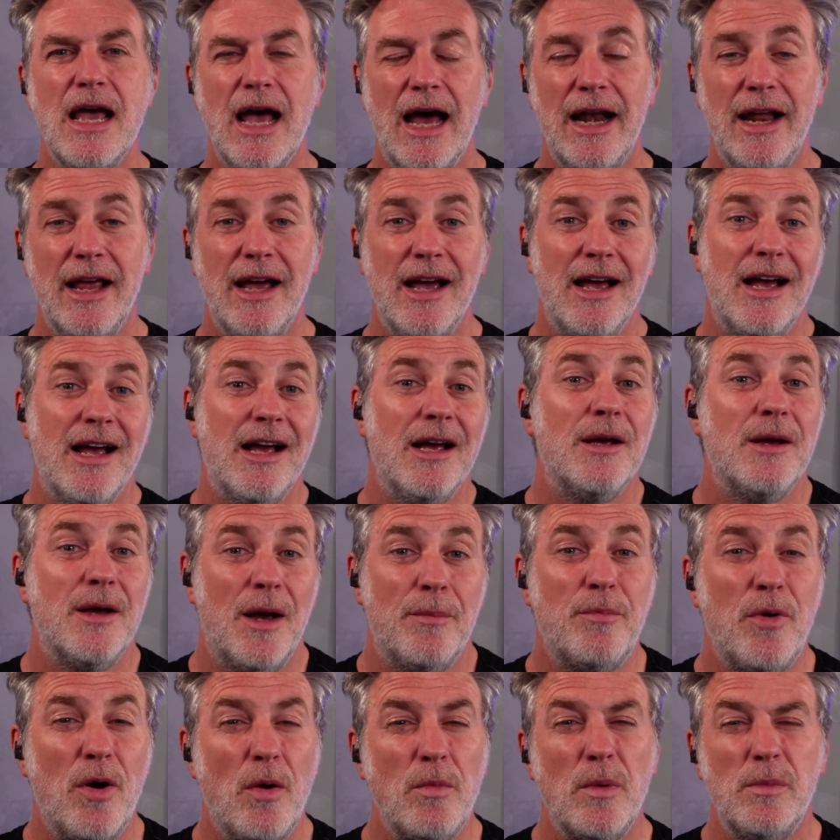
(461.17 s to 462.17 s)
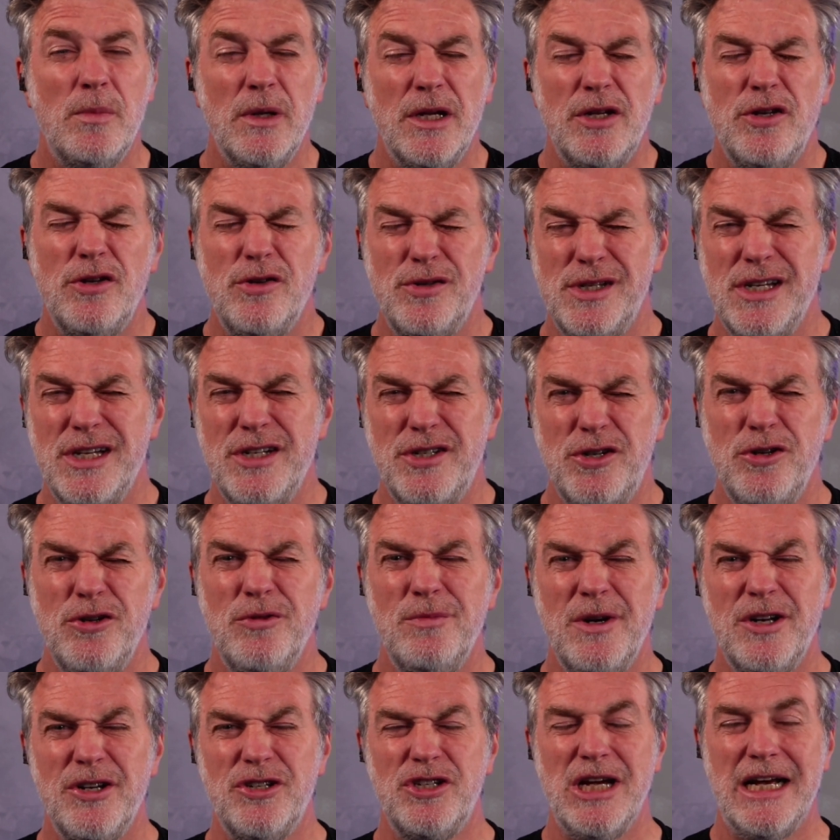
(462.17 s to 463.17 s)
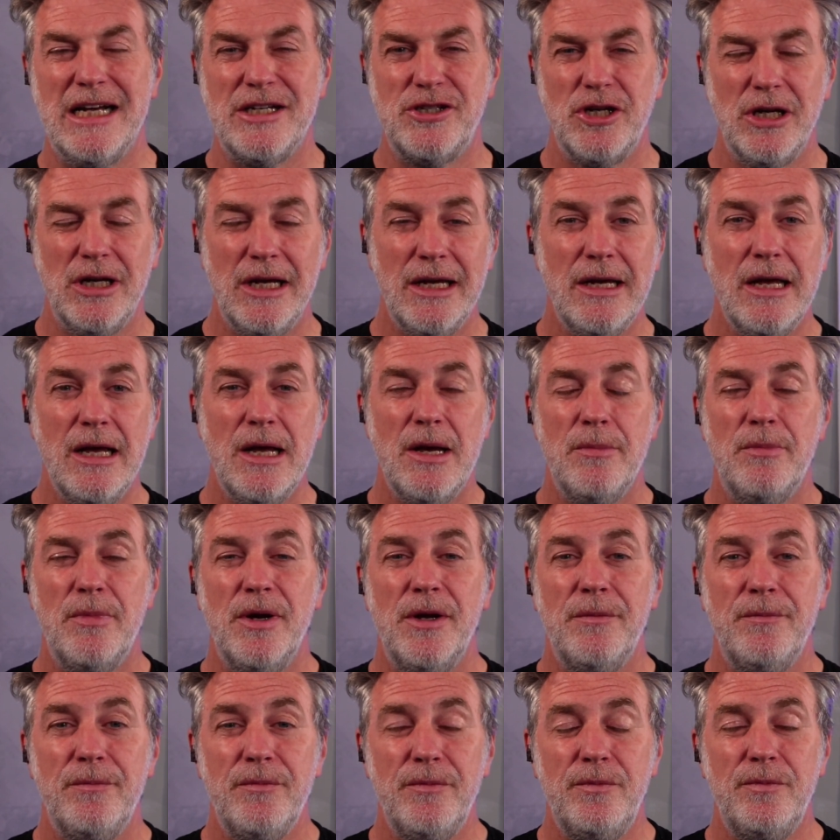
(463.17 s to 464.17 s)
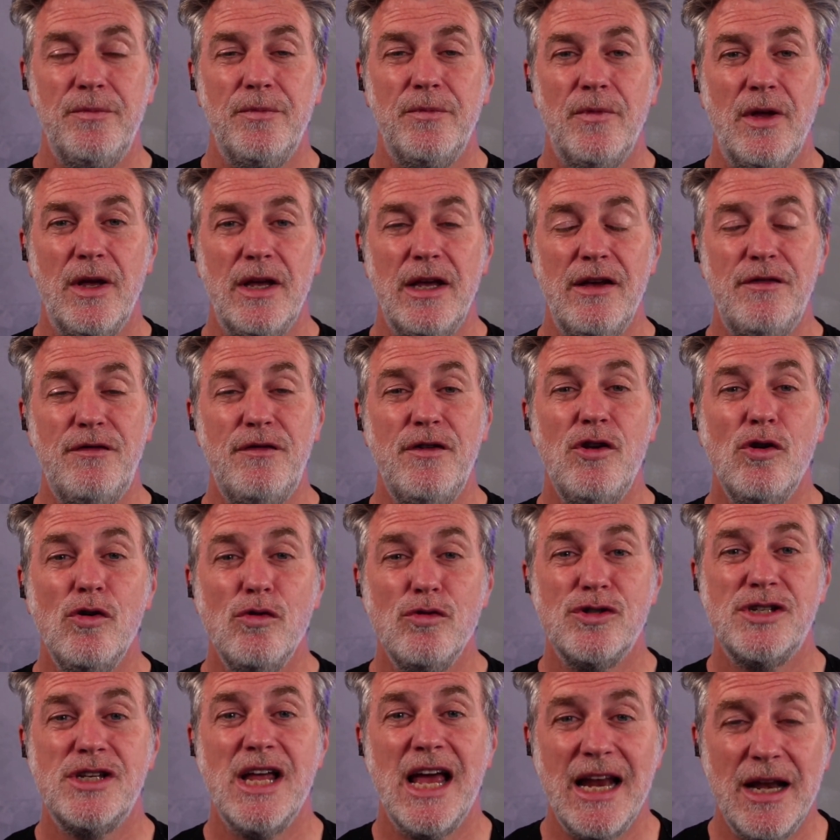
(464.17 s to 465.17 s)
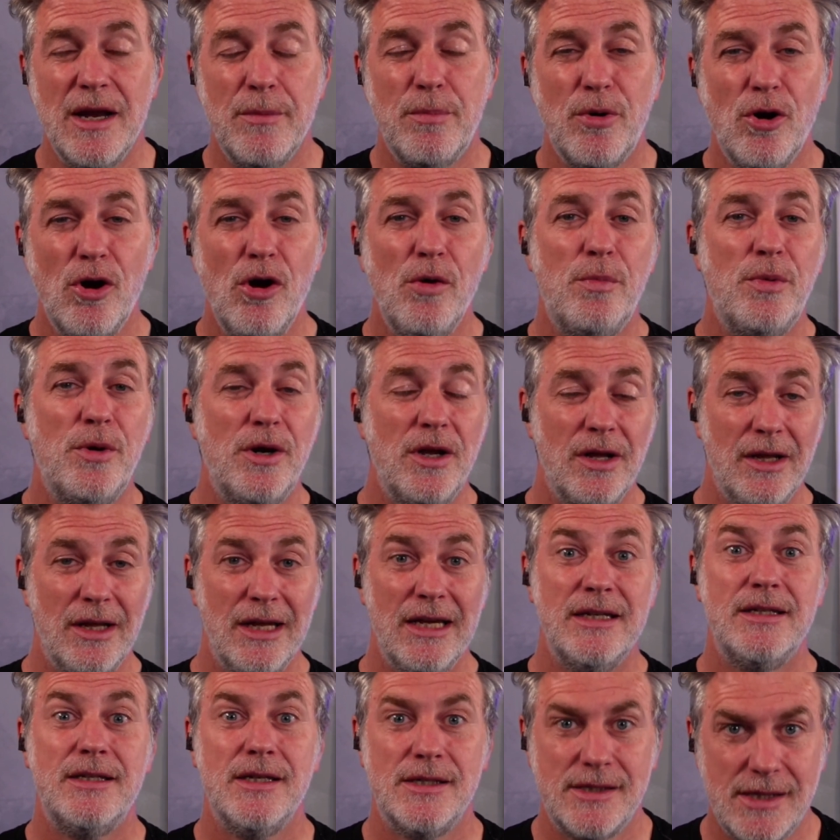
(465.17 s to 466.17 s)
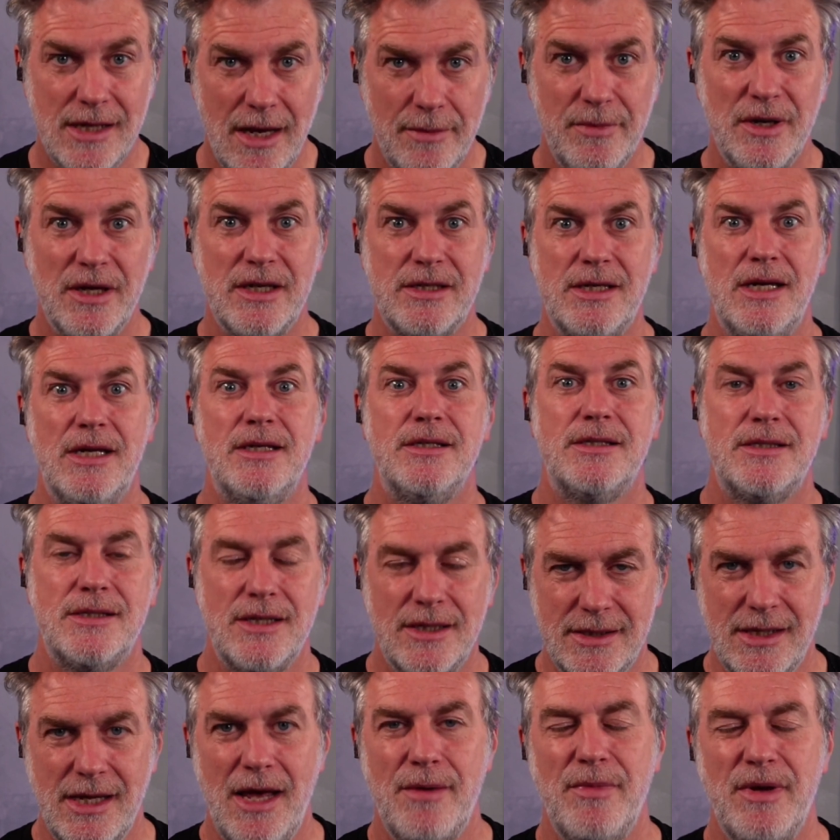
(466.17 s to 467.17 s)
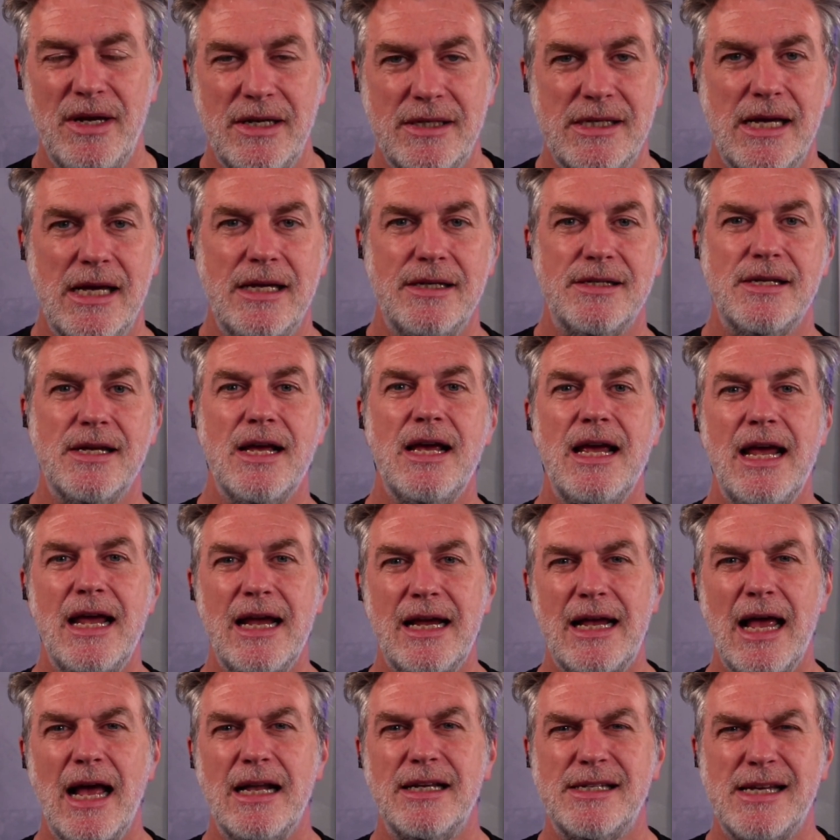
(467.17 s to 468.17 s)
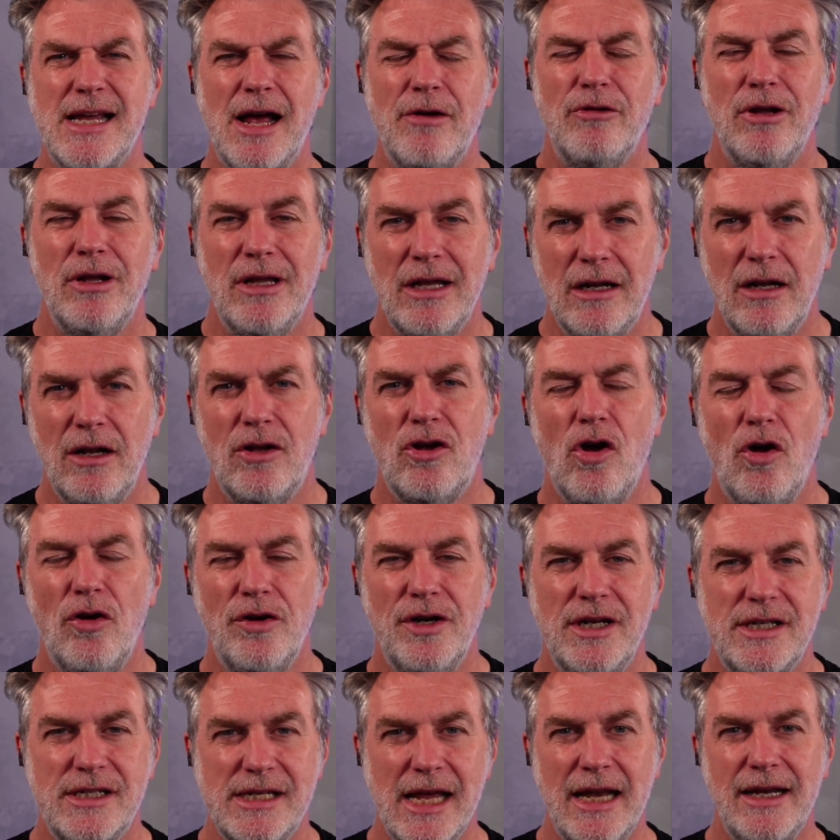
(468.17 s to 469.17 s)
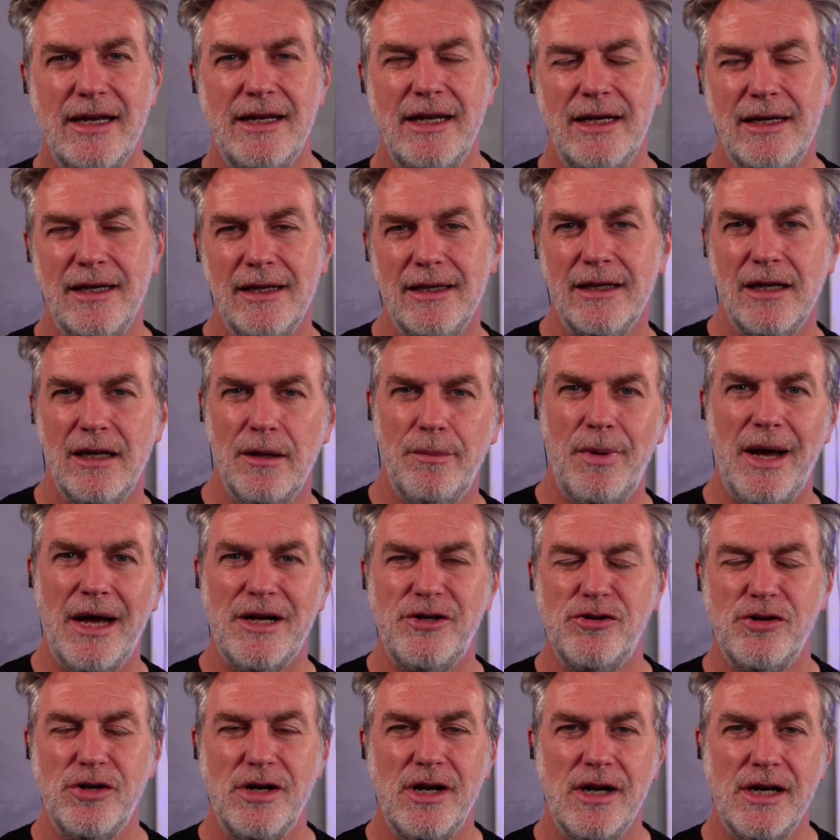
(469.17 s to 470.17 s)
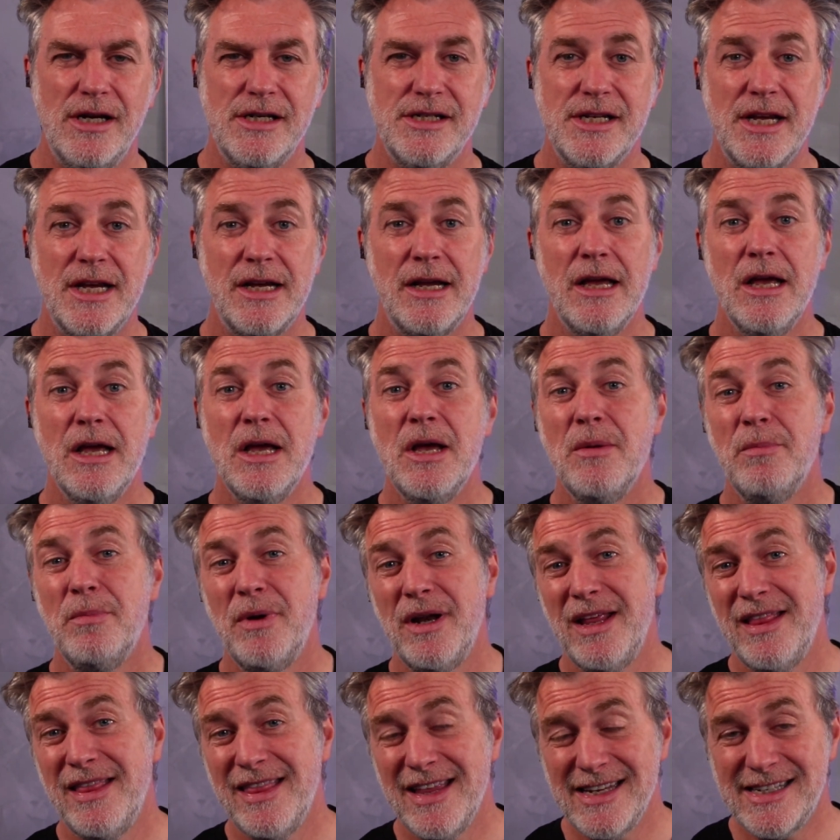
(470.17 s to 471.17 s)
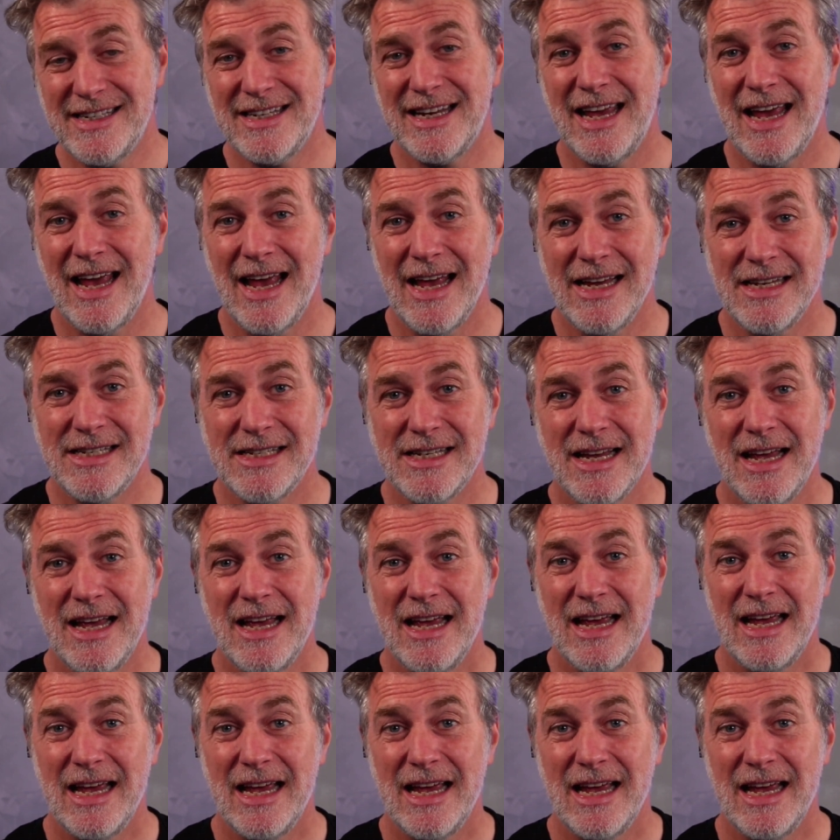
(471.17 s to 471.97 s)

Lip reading: And I probably use it too much, actually. But if used inappropriately, does that make sense? Does that make sense? It can sound a little condescending, a little patronizing. But in this case,